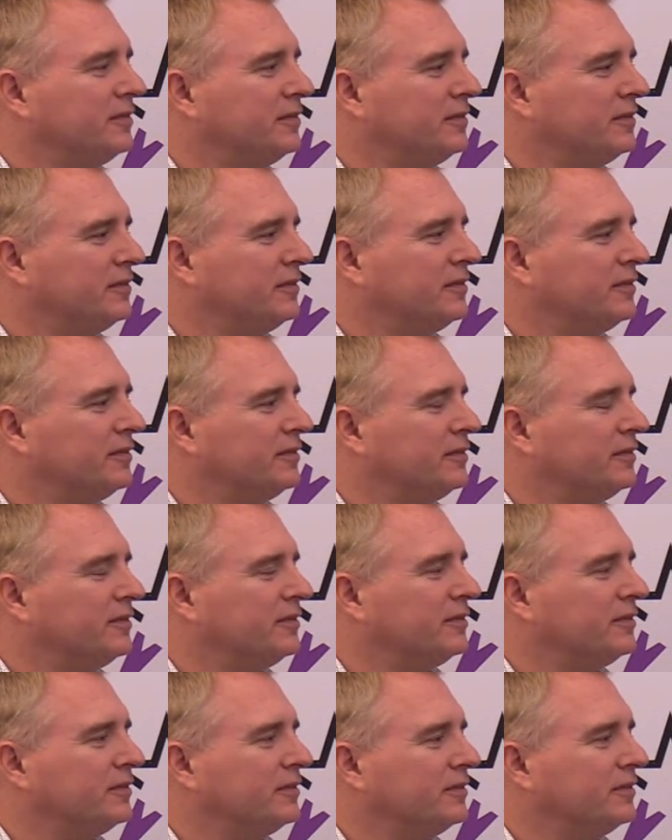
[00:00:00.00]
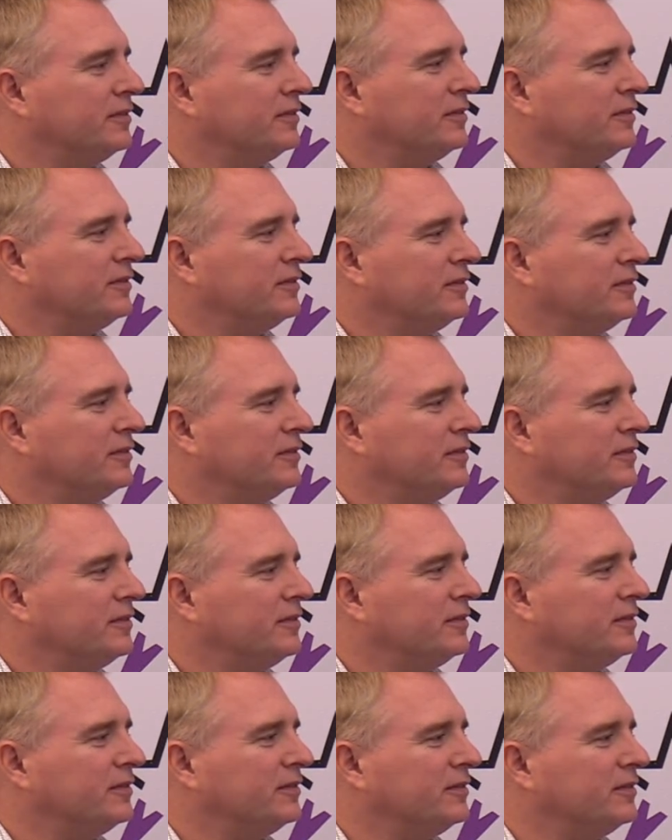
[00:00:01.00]

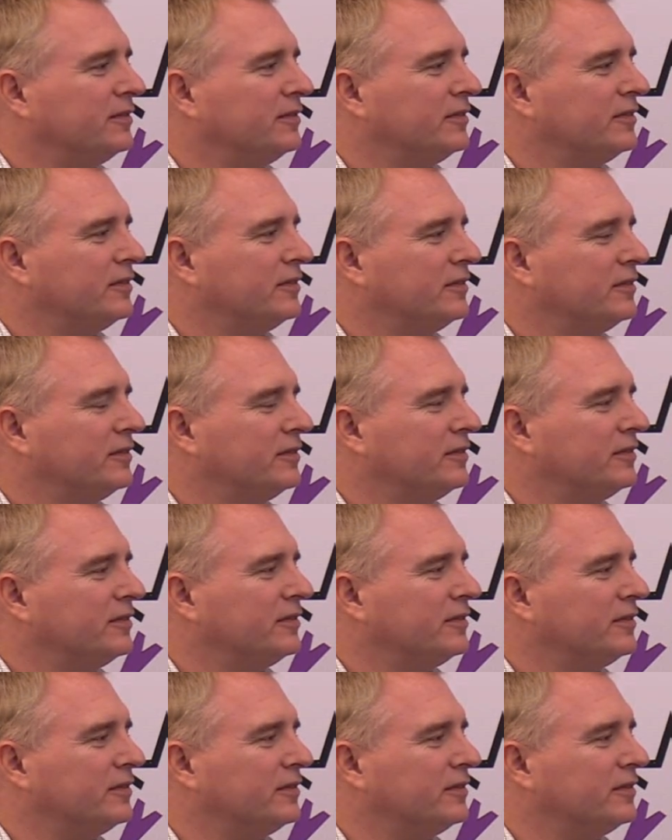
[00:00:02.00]
No words are spoken by the person on screen.